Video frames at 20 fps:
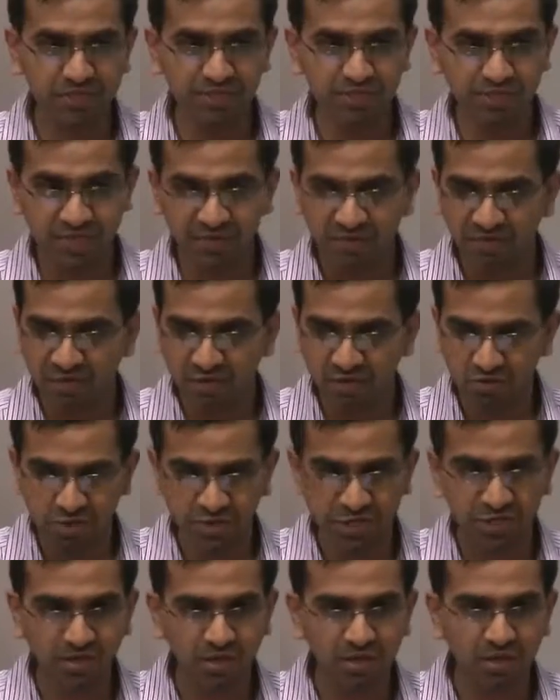specific to
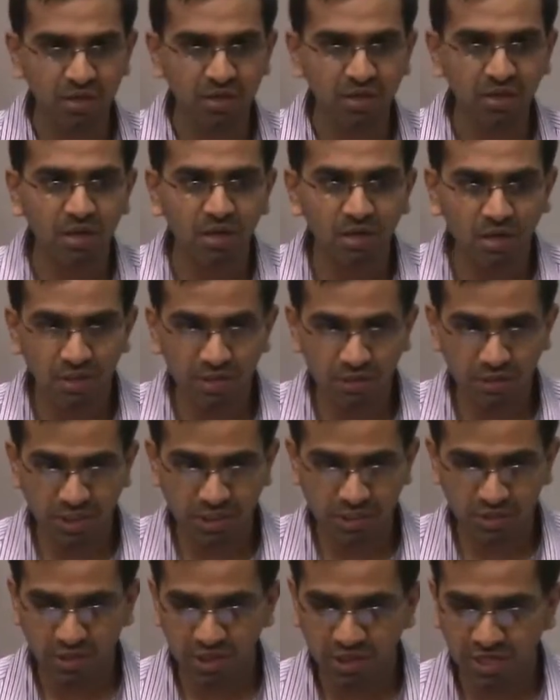the
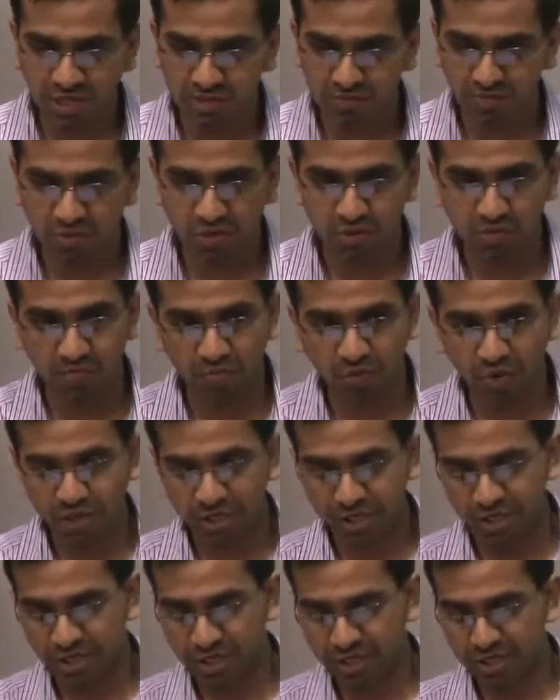structural health
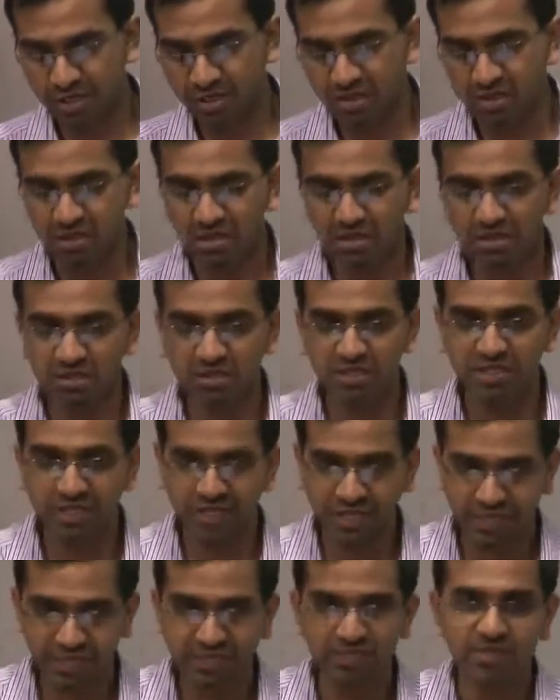monitoring
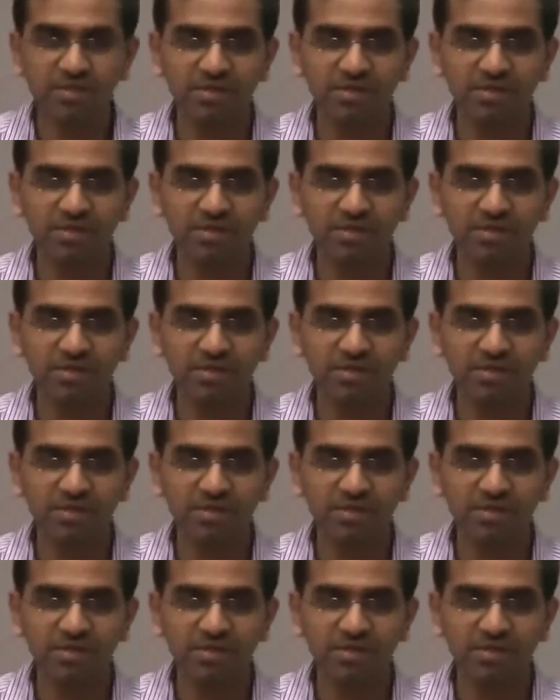setup.